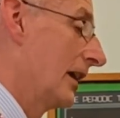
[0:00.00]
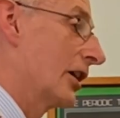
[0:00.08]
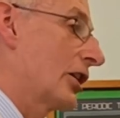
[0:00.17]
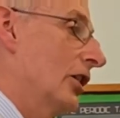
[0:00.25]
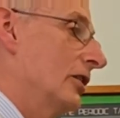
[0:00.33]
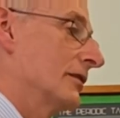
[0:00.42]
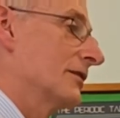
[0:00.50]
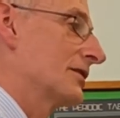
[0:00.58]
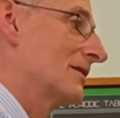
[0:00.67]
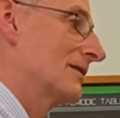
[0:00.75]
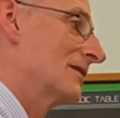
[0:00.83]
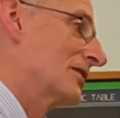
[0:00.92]
I can't
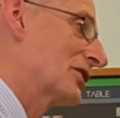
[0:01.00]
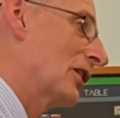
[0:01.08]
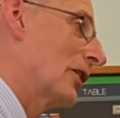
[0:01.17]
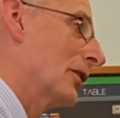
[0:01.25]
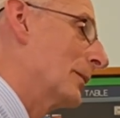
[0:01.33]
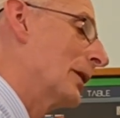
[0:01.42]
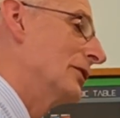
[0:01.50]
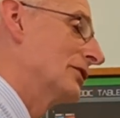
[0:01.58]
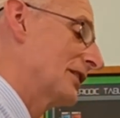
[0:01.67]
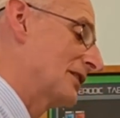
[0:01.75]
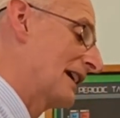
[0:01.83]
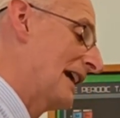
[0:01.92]
start the
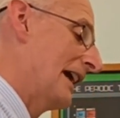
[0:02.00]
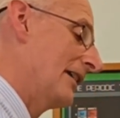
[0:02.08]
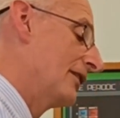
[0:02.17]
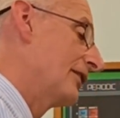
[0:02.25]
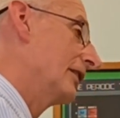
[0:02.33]
process again